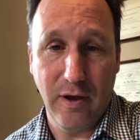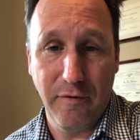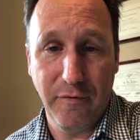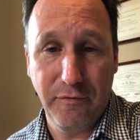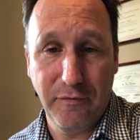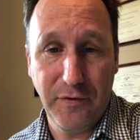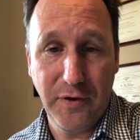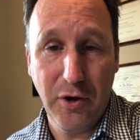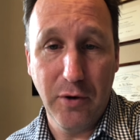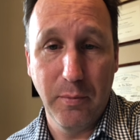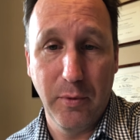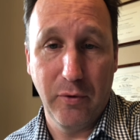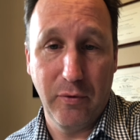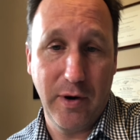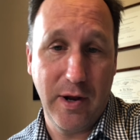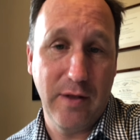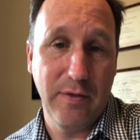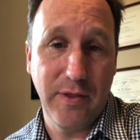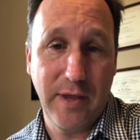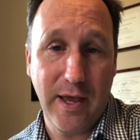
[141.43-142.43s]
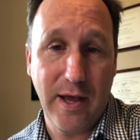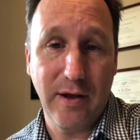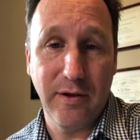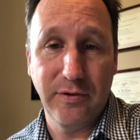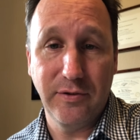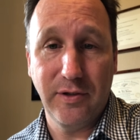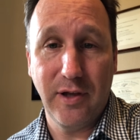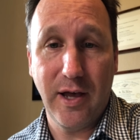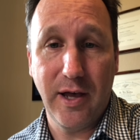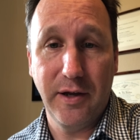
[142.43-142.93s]
a film around the
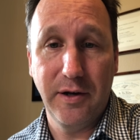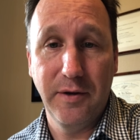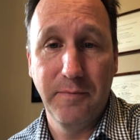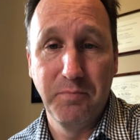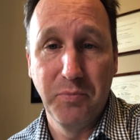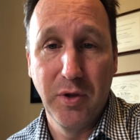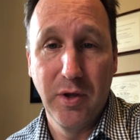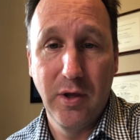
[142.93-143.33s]
outside.